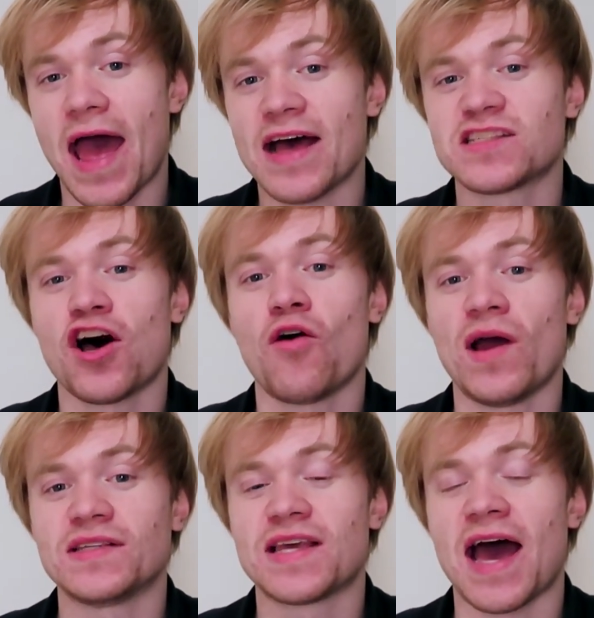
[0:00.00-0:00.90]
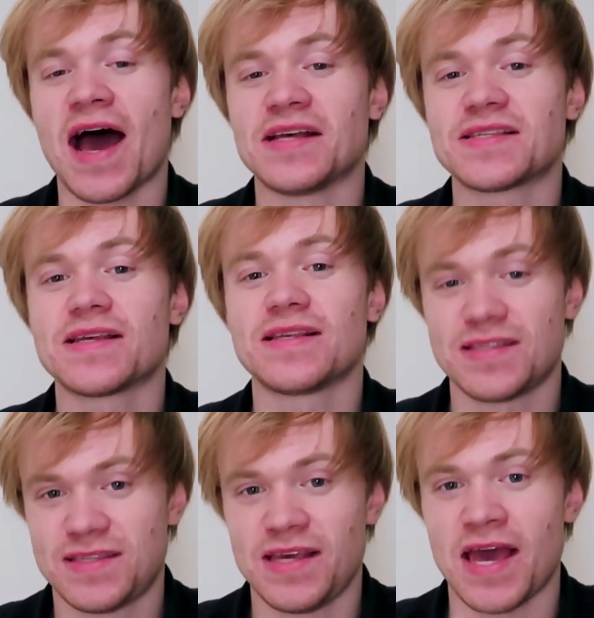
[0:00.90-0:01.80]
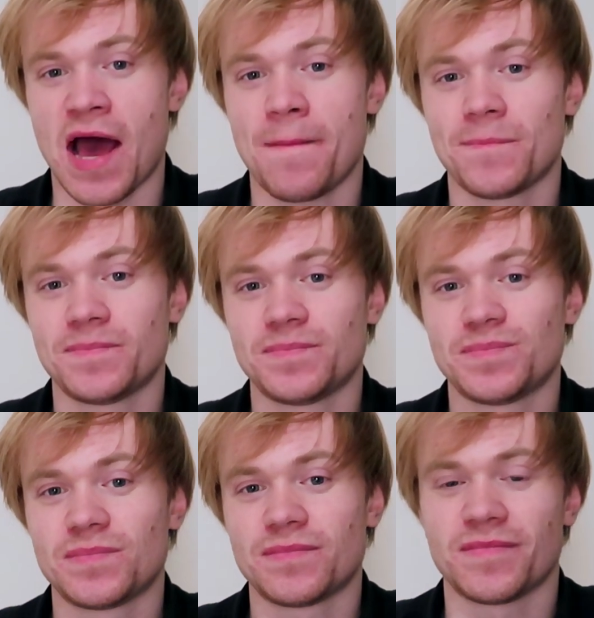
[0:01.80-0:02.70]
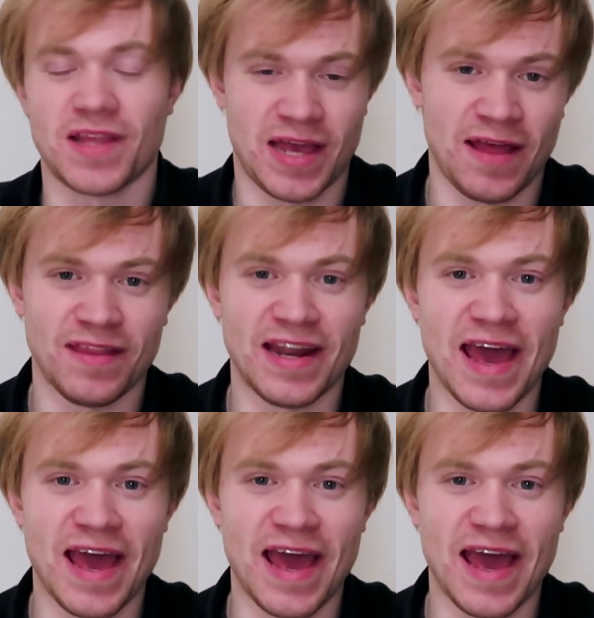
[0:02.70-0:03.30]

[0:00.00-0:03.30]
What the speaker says: As always, guys, see ya in the